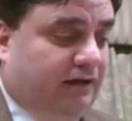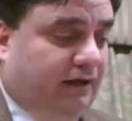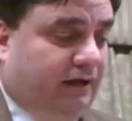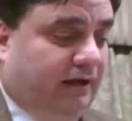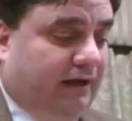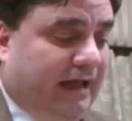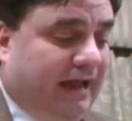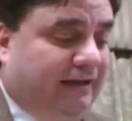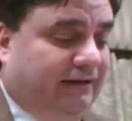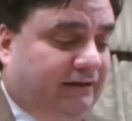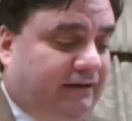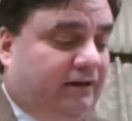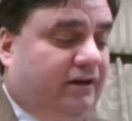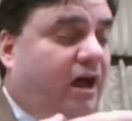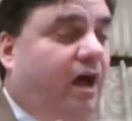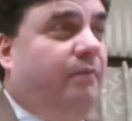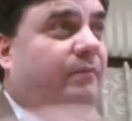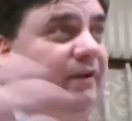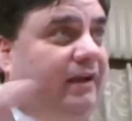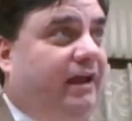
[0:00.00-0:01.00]
uh, a
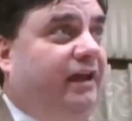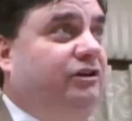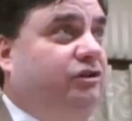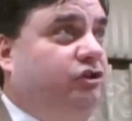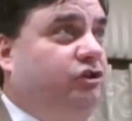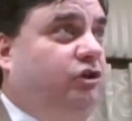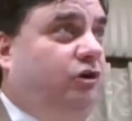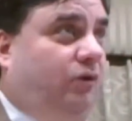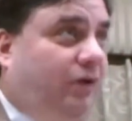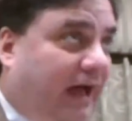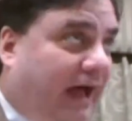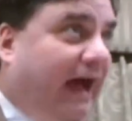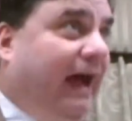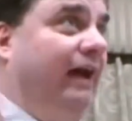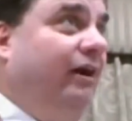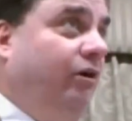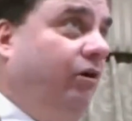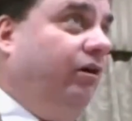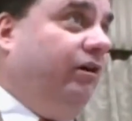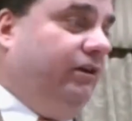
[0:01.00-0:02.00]
denominational
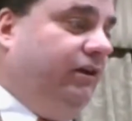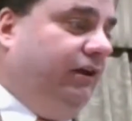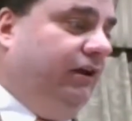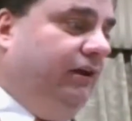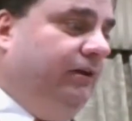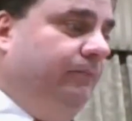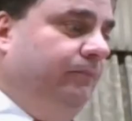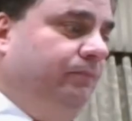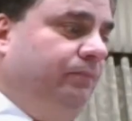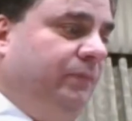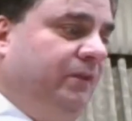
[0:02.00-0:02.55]
hierarchy.